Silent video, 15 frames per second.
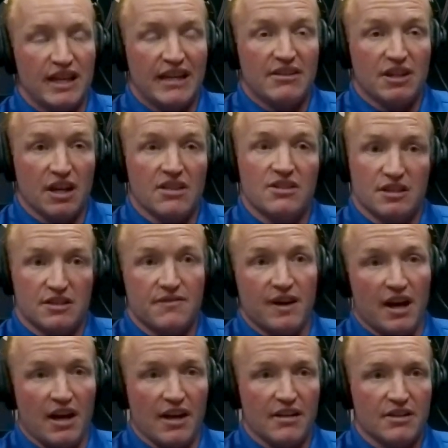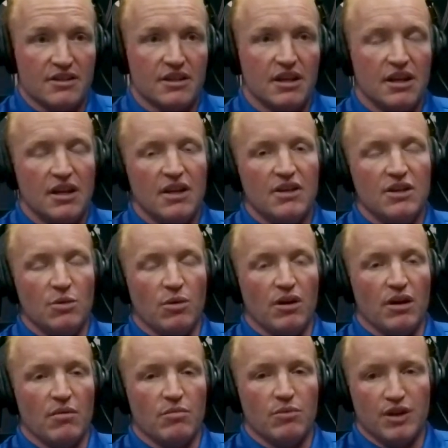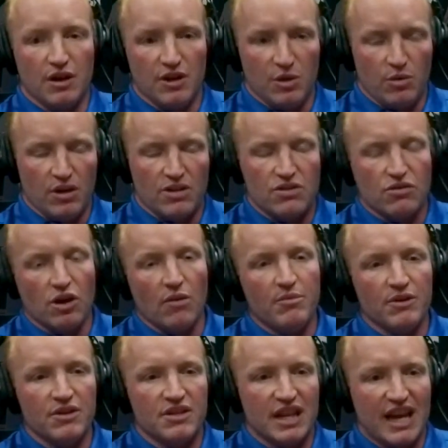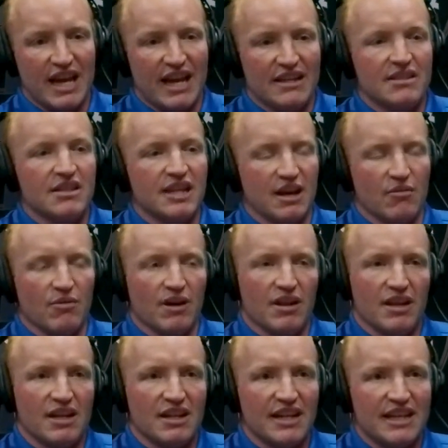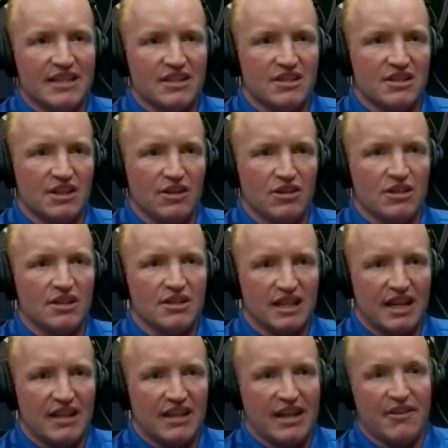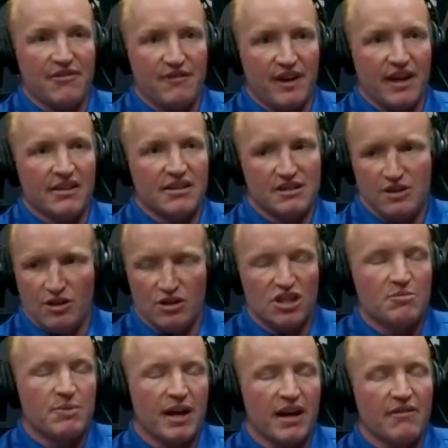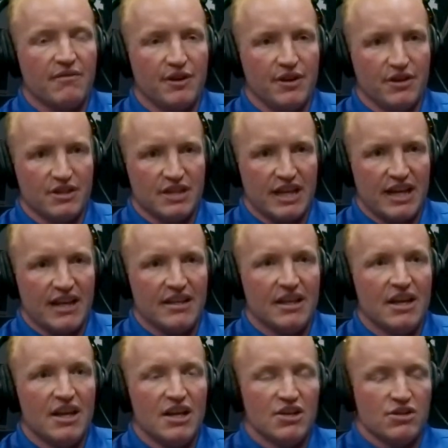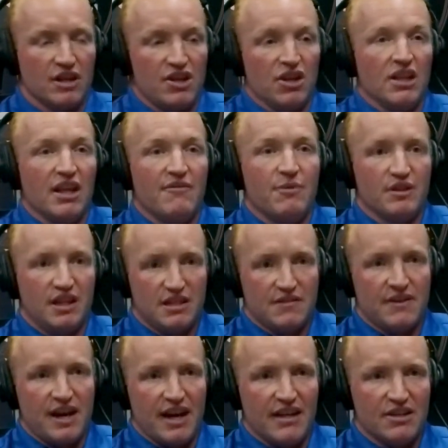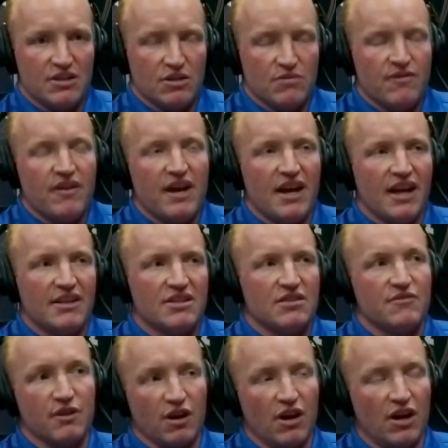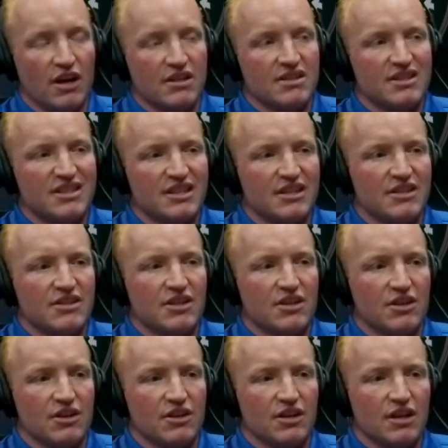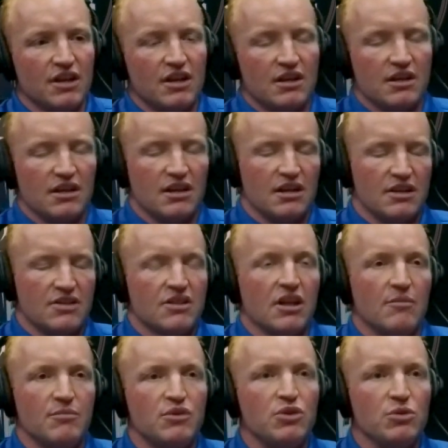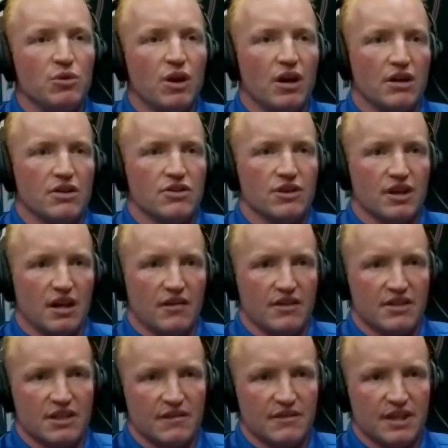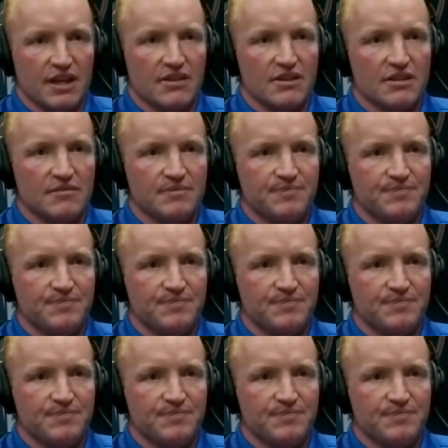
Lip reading: That dust is fines. You want to scrub your sand to get rid of the clays and silts because that affects your spec for your sand. So then you're left with these fines. So fines for us is considered sub 200 on the sieve test.